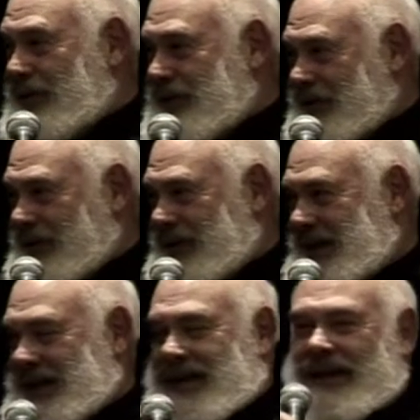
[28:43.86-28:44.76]
useful uh,
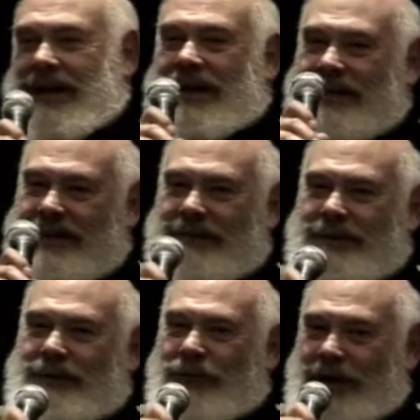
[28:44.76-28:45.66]
to,
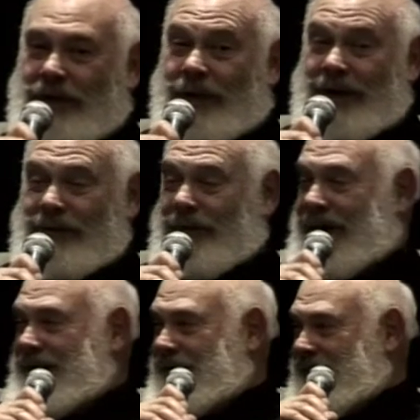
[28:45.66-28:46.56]
to bring greater
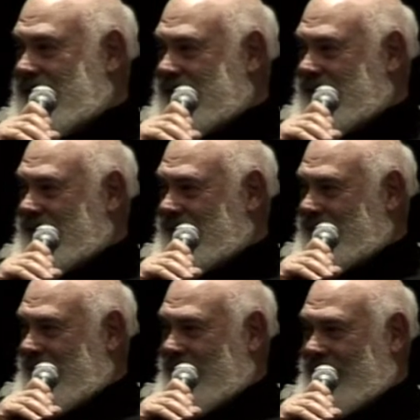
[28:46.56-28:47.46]
mindfulness to
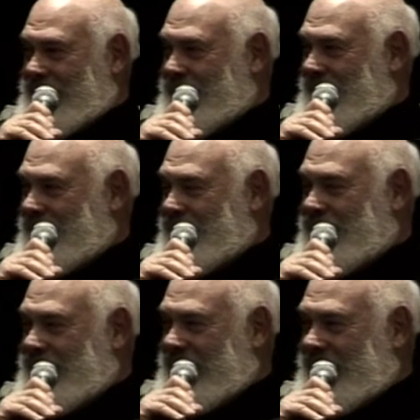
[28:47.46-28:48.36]
everything about food
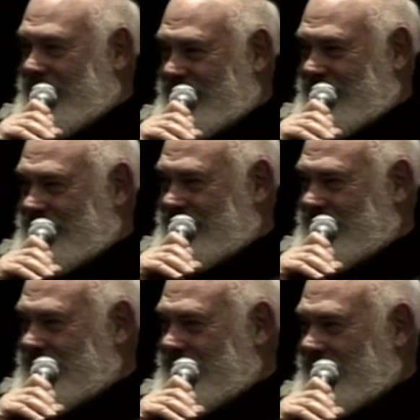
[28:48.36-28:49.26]
and eating.
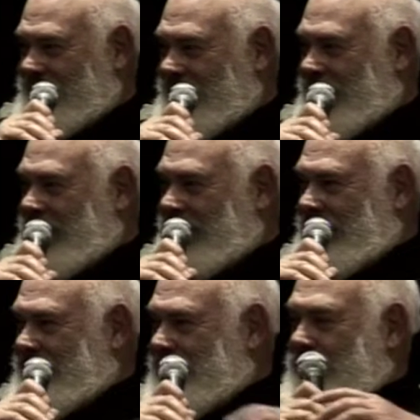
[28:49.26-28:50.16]
I also
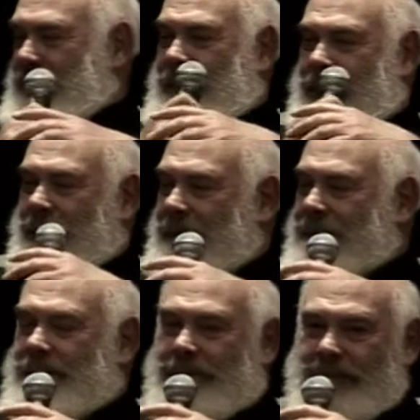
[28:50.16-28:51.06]
think that,
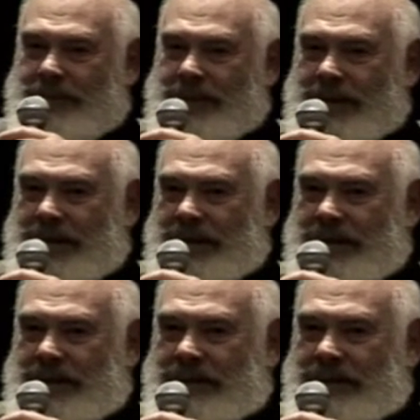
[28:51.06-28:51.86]
um,